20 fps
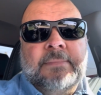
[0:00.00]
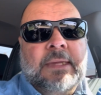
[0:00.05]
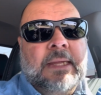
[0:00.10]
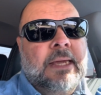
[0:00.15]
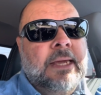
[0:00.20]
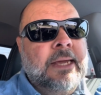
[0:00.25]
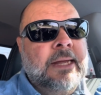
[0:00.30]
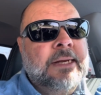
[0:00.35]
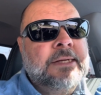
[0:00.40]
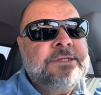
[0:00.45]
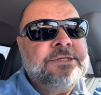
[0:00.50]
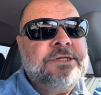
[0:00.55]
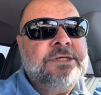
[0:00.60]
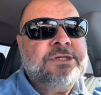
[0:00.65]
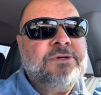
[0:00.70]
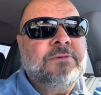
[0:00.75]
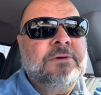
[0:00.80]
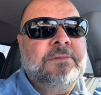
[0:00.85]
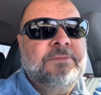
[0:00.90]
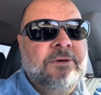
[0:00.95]
And it's
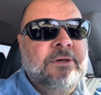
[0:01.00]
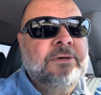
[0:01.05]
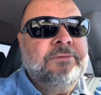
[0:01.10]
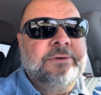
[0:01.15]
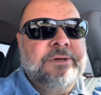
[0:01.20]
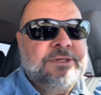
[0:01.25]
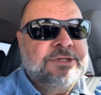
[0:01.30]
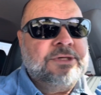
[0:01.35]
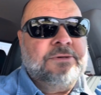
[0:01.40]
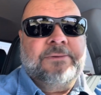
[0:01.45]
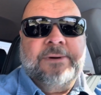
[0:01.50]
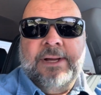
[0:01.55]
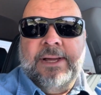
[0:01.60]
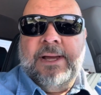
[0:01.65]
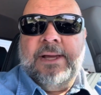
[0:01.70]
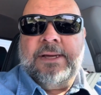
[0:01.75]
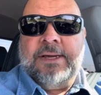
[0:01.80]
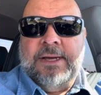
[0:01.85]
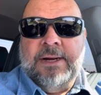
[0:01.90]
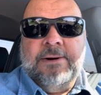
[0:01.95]
just one more reason why
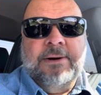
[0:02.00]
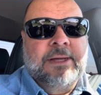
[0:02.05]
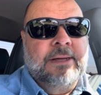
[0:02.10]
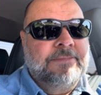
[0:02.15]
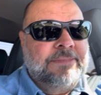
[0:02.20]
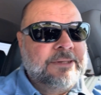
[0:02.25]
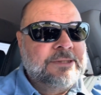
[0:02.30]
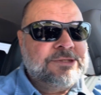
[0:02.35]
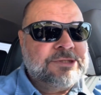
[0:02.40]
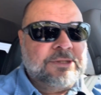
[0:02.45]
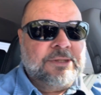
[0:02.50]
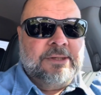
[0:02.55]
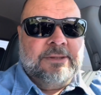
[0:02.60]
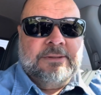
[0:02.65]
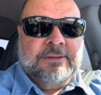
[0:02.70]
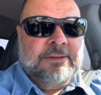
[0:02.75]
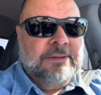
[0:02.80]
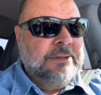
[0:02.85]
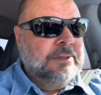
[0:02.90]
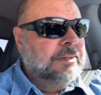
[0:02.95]
I carry a pistol.
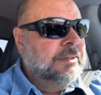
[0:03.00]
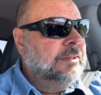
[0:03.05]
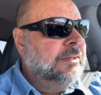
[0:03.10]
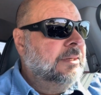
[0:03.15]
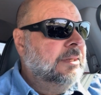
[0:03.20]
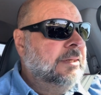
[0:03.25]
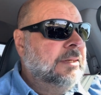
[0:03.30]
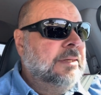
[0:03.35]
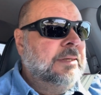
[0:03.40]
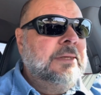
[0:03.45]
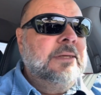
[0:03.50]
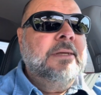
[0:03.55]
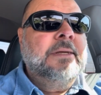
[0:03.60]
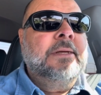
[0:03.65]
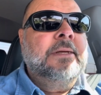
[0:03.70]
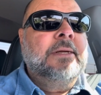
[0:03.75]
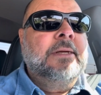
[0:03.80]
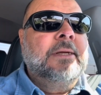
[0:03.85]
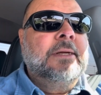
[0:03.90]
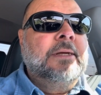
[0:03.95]

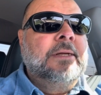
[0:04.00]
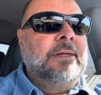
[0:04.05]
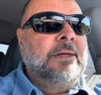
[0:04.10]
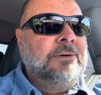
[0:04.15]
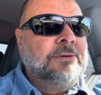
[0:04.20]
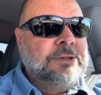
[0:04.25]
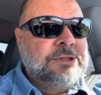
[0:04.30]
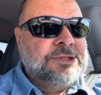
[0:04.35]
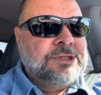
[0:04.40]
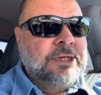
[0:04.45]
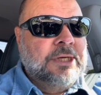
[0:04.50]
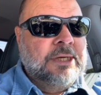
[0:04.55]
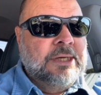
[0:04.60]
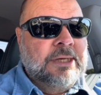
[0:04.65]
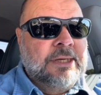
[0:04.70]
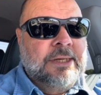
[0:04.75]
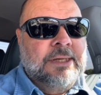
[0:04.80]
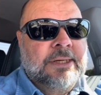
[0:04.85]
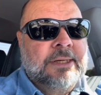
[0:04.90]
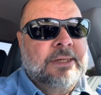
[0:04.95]
There was
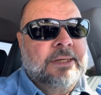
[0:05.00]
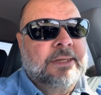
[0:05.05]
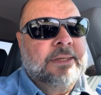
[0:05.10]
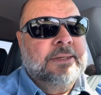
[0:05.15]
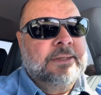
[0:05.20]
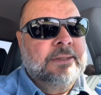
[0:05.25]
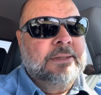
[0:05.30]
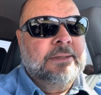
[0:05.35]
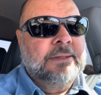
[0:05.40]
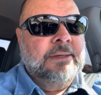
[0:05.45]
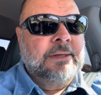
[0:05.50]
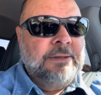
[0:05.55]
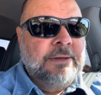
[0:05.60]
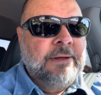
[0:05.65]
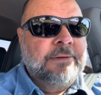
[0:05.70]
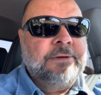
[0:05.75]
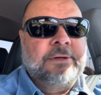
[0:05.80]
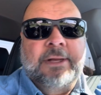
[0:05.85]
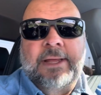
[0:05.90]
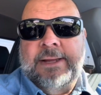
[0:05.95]

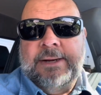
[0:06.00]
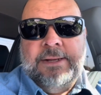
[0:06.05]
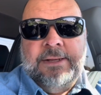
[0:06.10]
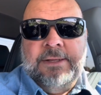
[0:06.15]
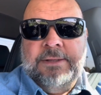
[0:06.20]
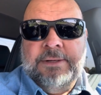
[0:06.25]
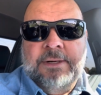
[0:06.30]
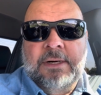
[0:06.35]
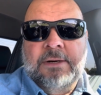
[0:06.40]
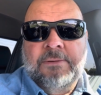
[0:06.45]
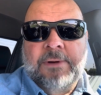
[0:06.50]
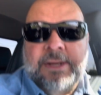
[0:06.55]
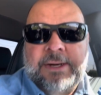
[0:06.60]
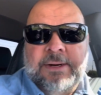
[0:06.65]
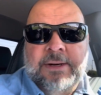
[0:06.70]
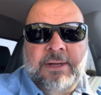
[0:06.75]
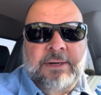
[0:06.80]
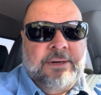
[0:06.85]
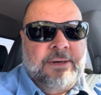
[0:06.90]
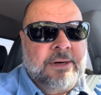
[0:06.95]
another lady in there waiting
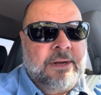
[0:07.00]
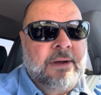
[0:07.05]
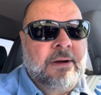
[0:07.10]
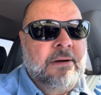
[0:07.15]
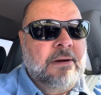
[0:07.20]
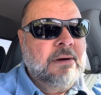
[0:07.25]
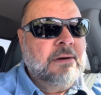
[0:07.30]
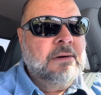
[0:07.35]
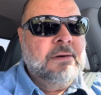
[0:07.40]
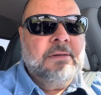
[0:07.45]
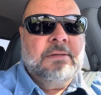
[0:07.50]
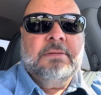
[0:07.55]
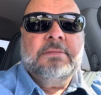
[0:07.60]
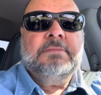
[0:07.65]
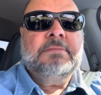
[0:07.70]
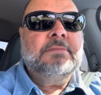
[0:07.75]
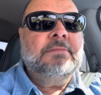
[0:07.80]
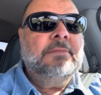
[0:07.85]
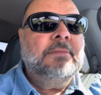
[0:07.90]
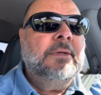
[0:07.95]
on her car.
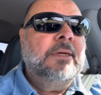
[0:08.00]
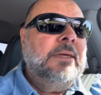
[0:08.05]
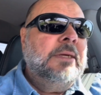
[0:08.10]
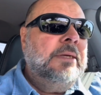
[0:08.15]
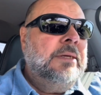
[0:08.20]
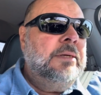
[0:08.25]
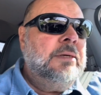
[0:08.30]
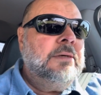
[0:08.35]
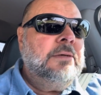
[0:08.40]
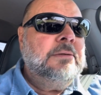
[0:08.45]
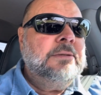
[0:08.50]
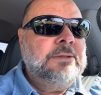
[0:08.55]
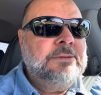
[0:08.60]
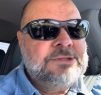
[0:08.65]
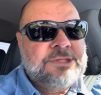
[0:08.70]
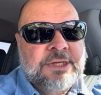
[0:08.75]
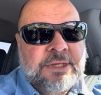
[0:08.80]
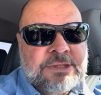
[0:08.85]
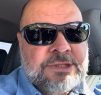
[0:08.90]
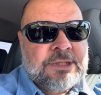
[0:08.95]
There
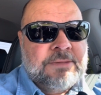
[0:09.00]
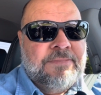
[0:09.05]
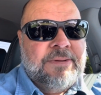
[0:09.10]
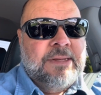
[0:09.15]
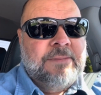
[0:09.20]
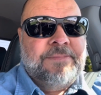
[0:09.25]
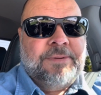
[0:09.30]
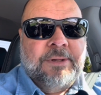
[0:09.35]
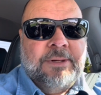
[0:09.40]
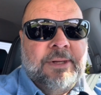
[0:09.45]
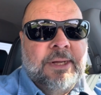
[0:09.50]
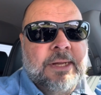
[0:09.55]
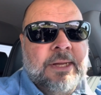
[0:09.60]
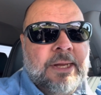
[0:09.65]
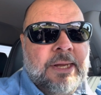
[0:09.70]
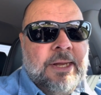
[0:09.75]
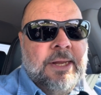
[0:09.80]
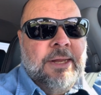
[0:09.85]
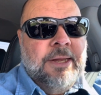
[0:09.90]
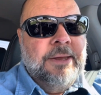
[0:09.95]
was innocent people
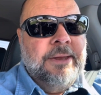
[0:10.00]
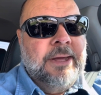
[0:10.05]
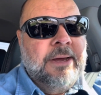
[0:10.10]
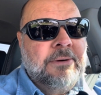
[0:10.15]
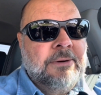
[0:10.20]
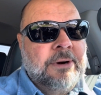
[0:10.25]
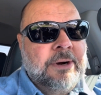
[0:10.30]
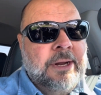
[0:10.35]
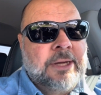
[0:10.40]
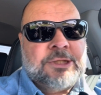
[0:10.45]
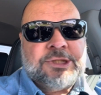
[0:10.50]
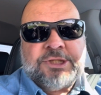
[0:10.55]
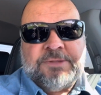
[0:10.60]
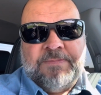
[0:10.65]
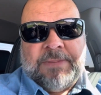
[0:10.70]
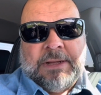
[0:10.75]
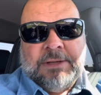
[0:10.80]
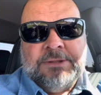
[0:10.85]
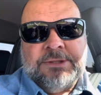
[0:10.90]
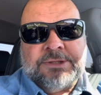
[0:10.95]
that were
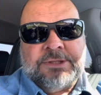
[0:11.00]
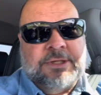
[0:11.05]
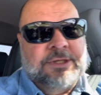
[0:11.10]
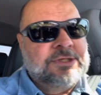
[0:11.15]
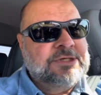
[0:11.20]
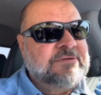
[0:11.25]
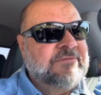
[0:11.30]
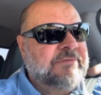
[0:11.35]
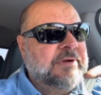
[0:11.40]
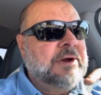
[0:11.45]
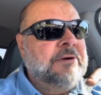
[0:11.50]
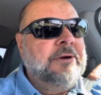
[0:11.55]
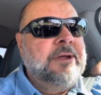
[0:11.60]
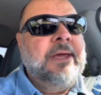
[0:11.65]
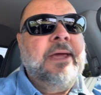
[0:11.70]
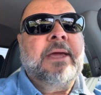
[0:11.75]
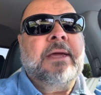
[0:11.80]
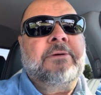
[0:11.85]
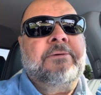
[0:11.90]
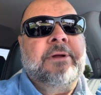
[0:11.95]
exposed to this very
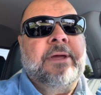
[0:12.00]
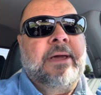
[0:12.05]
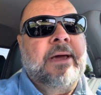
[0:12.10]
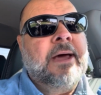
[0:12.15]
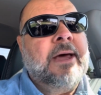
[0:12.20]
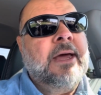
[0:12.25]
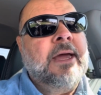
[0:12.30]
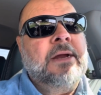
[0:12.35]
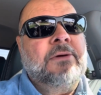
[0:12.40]
angry guy.